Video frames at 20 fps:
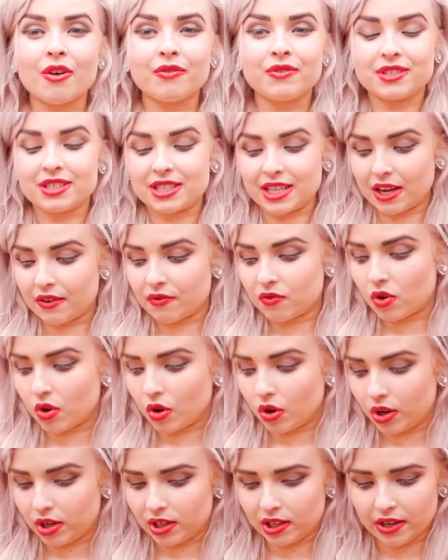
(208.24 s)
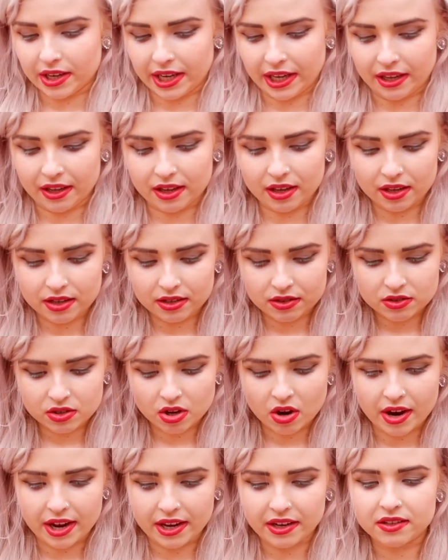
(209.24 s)
obviously I've got like
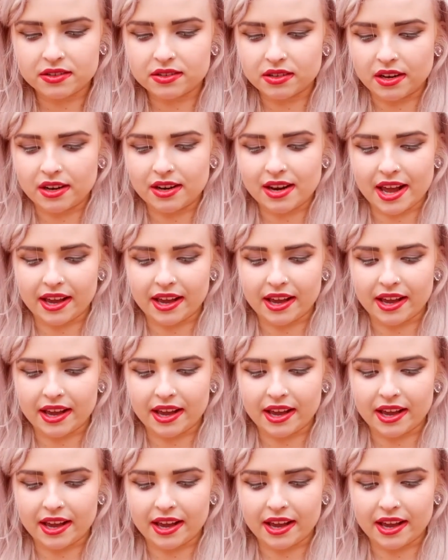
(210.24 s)
tights and